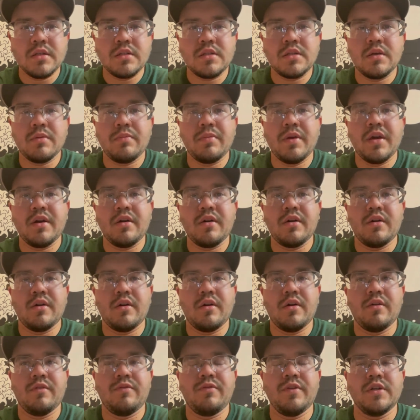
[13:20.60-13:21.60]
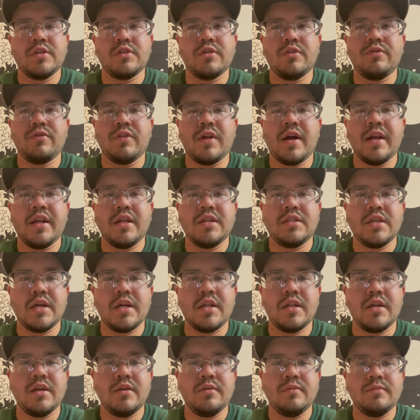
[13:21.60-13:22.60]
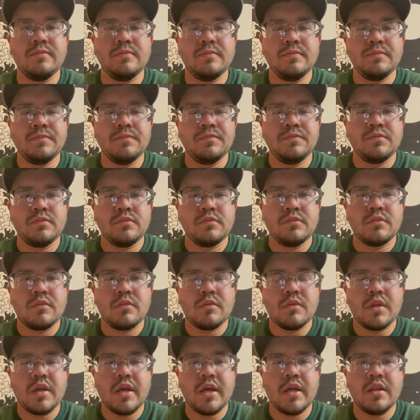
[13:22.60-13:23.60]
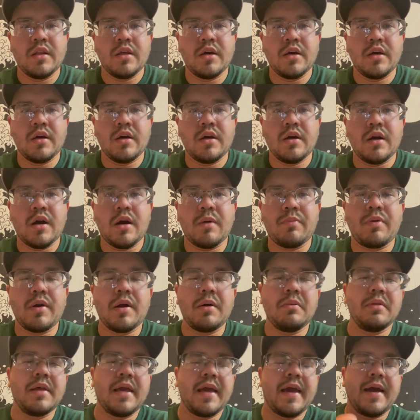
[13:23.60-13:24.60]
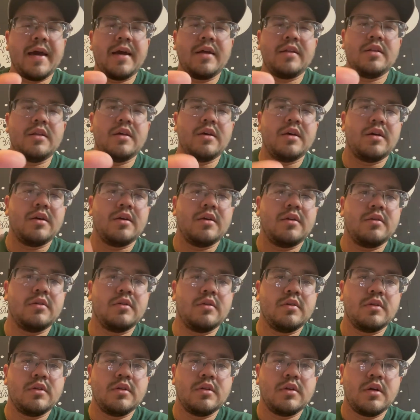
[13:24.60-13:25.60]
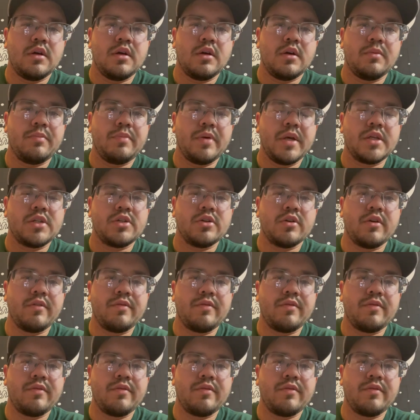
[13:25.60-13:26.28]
be a official flight attendant. And I'll probably add a picture of